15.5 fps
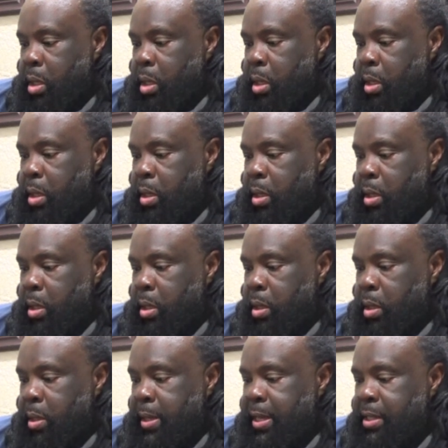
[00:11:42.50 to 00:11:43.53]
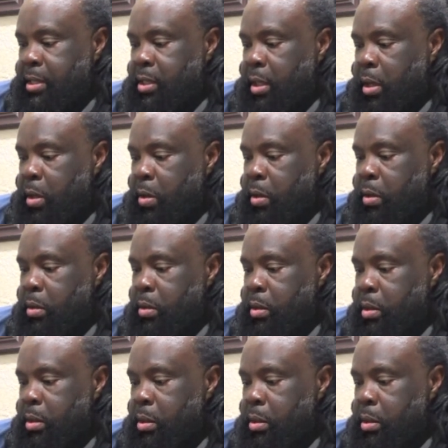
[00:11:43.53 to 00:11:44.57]
Uh, has the
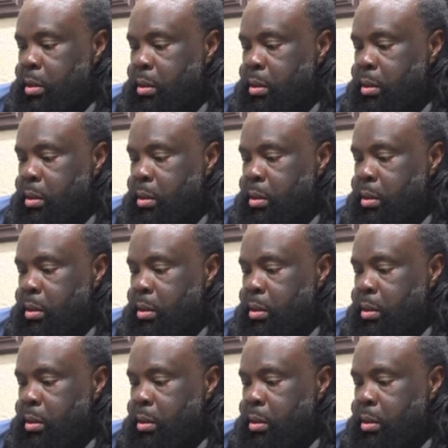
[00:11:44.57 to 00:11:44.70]
hertz,